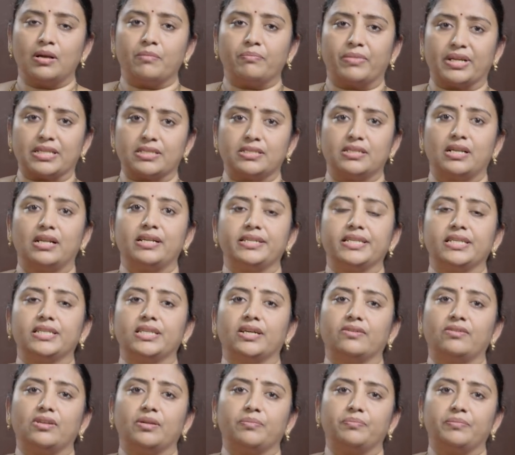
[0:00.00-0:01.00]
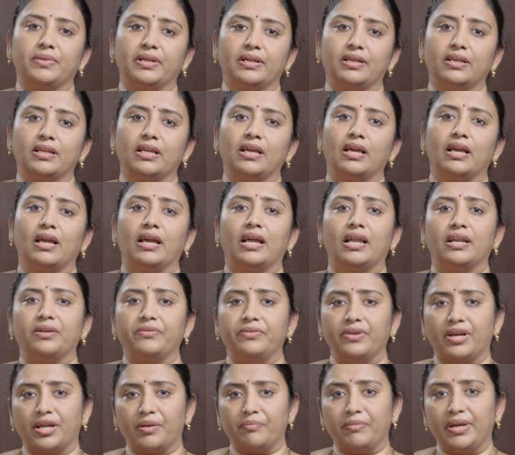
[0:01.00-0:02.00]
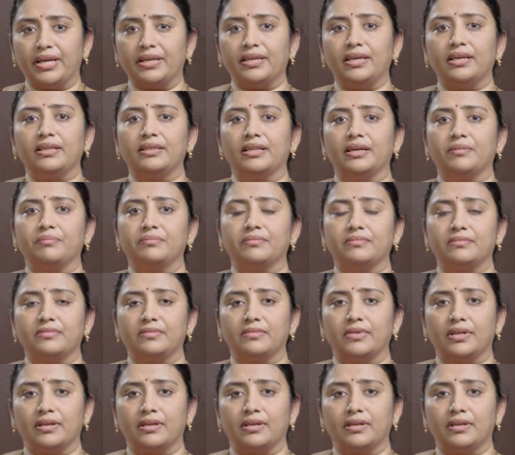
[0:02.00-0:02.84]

personality development, and we are making them